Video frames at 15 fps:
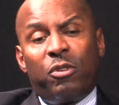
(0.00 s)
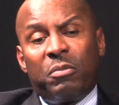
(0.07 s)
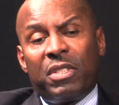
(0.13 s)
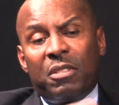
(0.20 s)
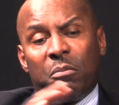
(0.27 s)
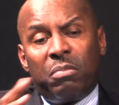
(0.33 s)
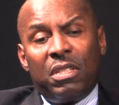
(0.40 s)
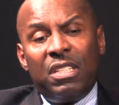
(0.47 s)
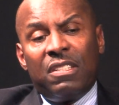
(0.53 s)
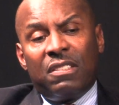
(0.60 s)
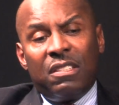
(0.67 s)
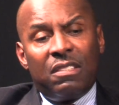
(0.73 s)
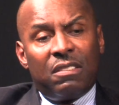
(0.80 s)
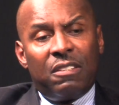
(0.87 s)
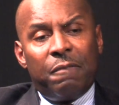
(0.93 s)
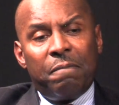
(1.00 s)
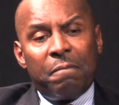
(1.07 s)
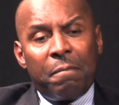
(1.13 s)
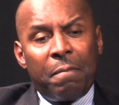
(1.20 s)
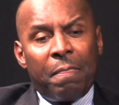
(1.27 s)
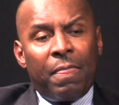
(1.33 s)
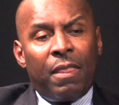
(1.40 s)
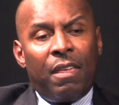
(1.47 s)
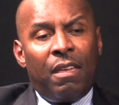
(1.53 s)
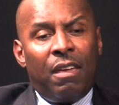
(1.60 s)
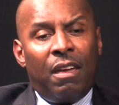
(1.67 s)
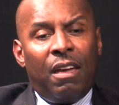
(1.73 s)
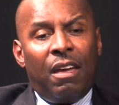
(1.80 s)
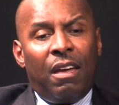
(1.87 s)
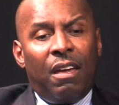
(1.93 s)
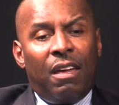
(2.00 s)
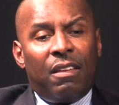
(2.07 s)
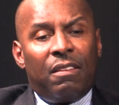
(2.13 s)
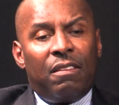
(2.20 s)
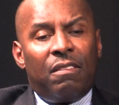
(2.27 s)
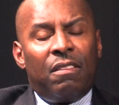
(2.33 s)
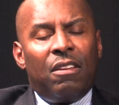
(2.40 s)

the complete system, and they